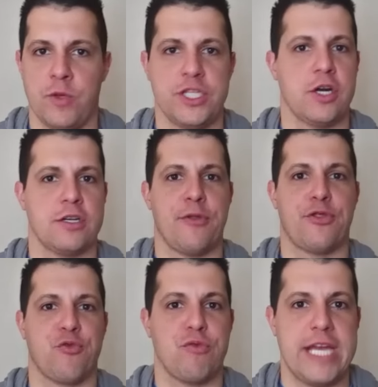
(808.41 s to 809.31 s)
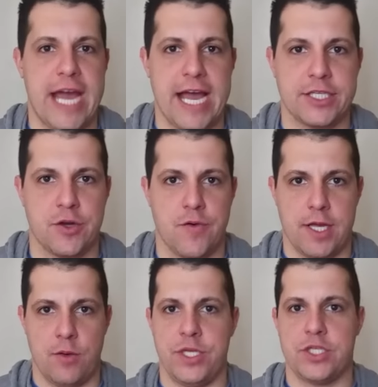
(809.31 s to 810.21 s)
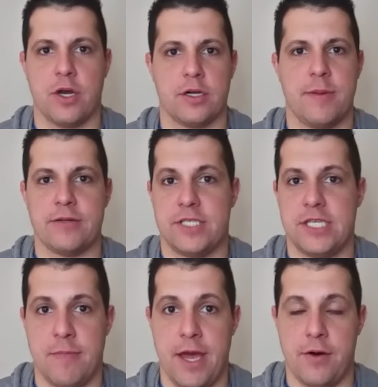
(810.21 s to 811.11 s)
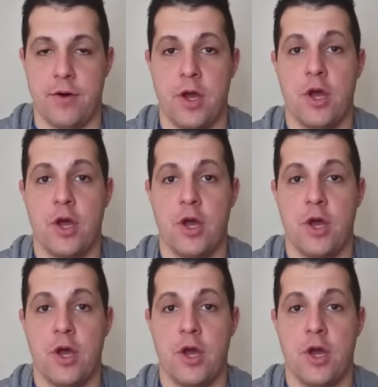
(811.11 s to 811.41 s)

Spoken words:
We talked about three guys already. We talked about Zeke Mayo.